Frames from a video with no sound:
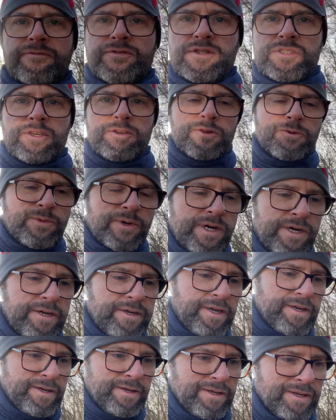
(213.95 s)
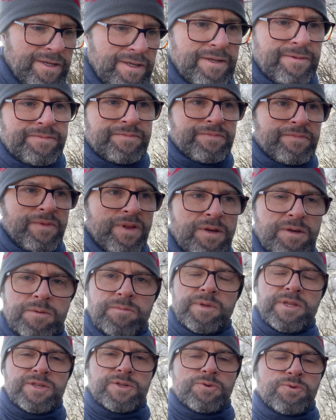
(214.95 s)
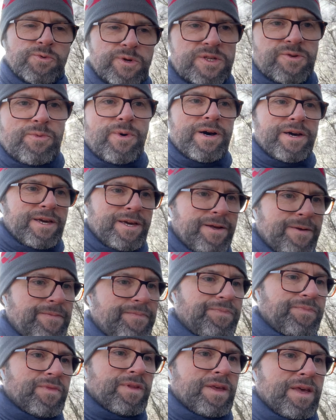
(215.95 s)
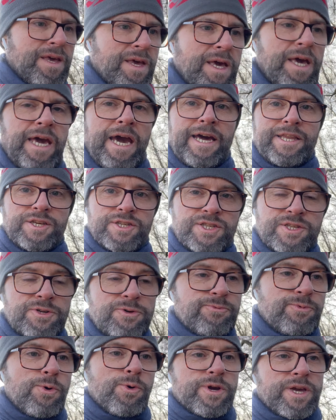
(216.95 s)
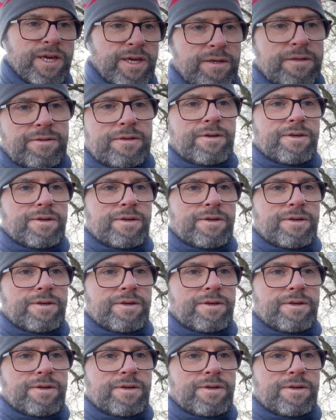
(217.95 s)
to do the work. But there's always a way, and you're still walking.